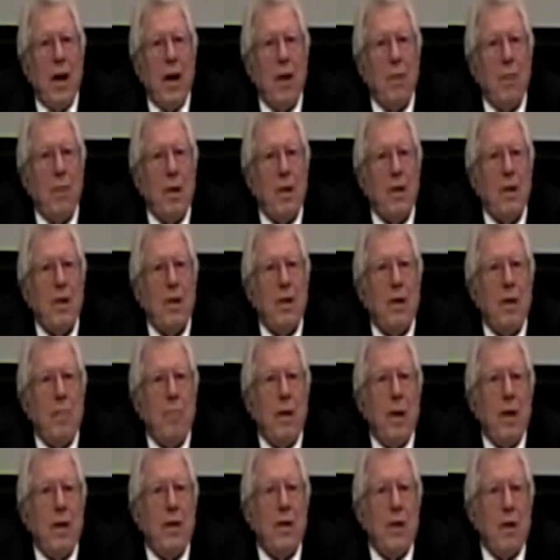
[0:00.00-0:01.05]
It was a
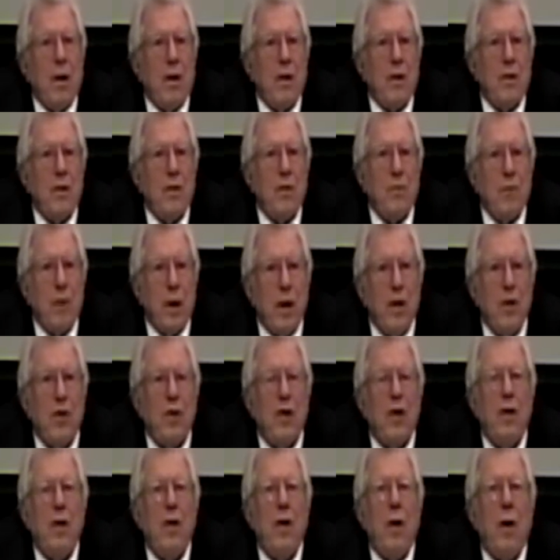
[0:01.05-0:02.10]
tremendous
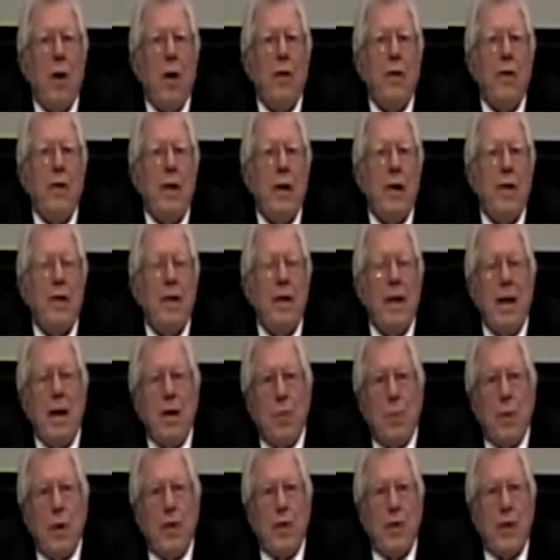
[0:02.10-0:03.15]
concentration on this
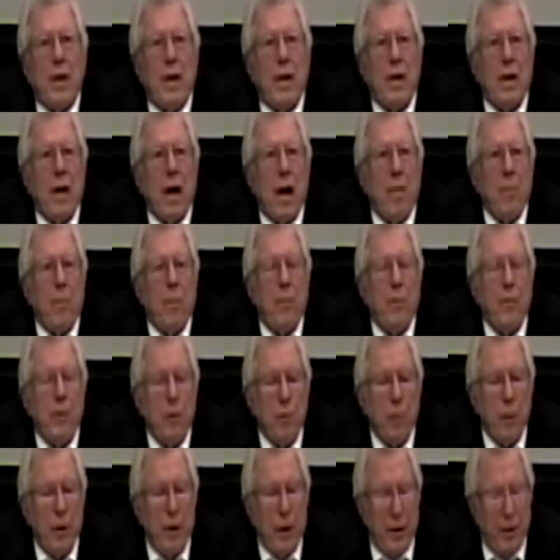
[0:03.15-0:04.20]
linguistic type of
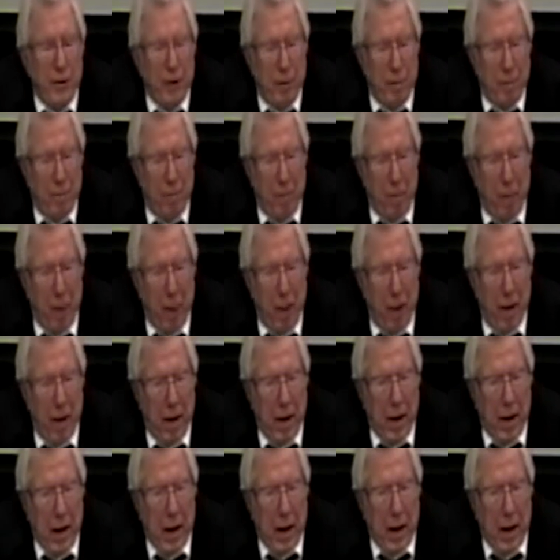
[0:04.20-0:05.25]
humanism.
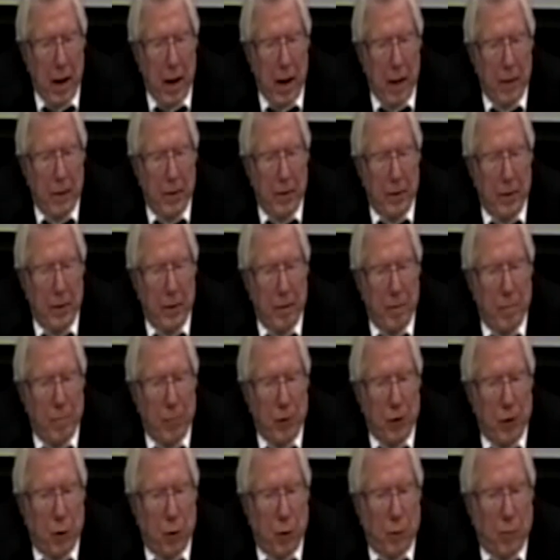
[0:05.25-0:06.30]
And um,
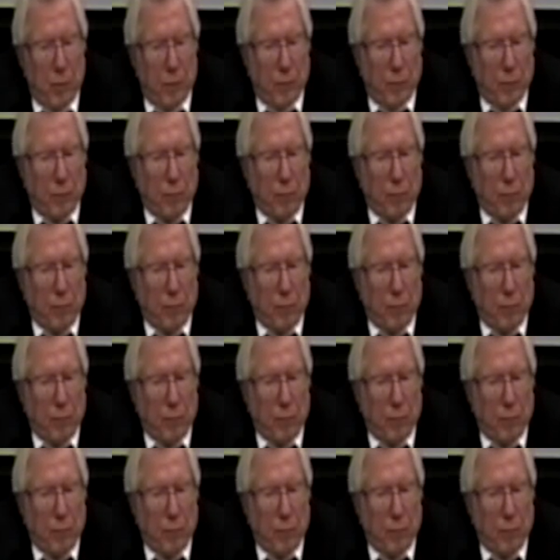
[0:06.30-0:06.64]
uh, so